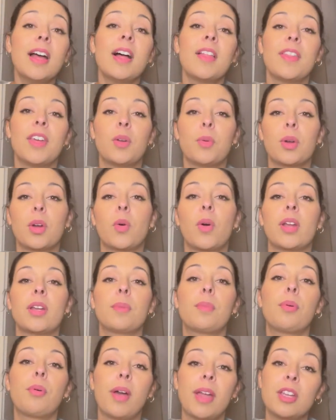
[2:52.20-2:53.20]
Then we're going to
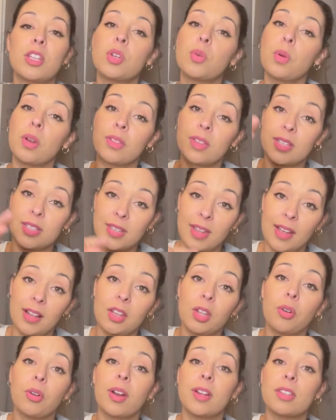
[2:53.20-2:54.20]
point to where the St.
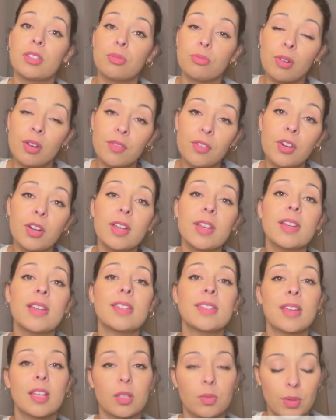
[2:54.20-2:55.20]
Lawrence River
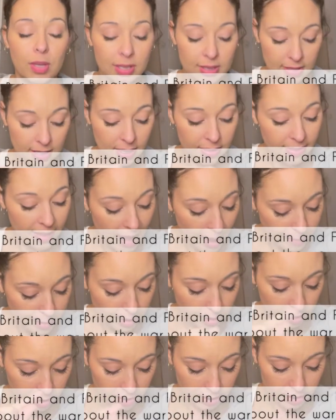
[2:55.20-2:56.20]
is as we sing that
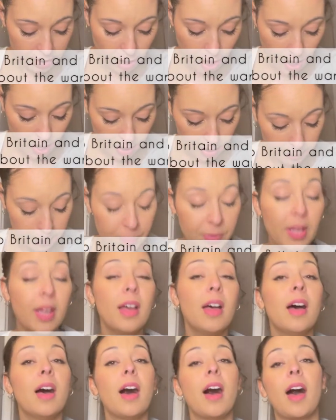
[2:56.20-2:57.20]
part of the song.
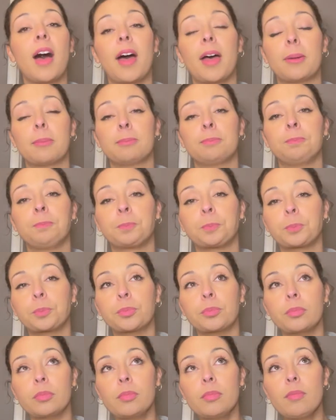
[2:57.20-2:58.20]
Um,
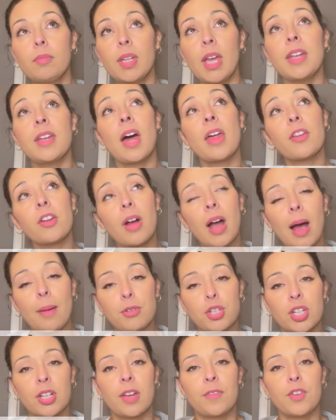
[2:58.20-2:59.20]
Another
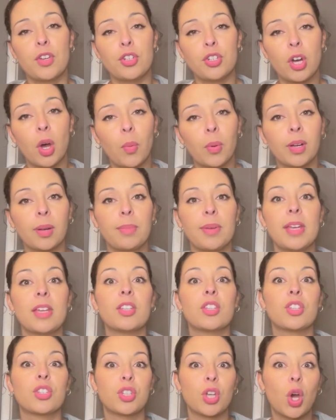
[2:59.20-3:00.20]
option, if you don't want to be
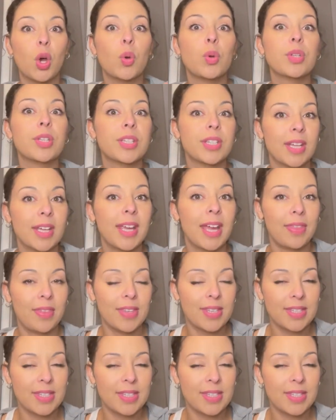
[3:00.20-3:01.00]
so stick in the